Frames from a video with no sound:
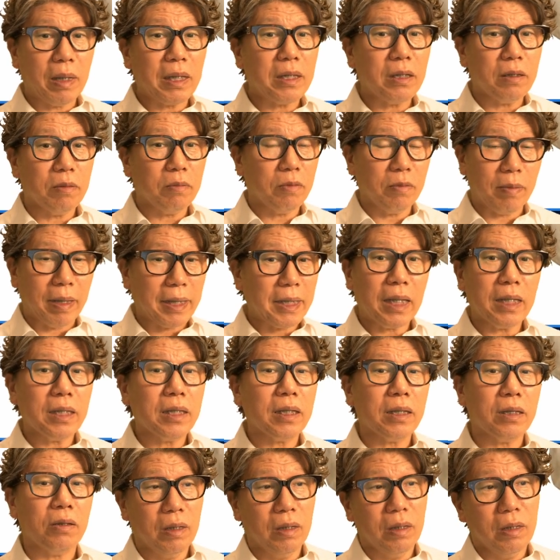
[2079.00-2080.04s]
is sufficient.
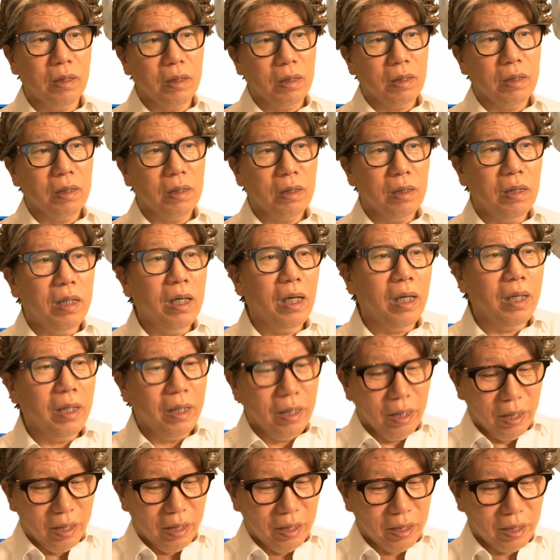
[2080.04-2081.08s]
However,
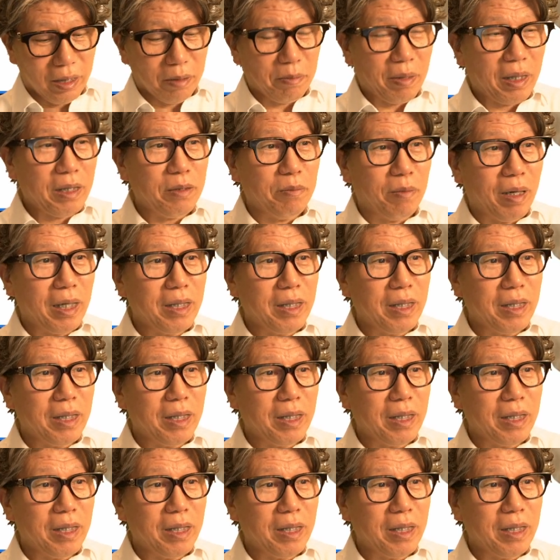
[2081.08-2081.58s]
is this correct?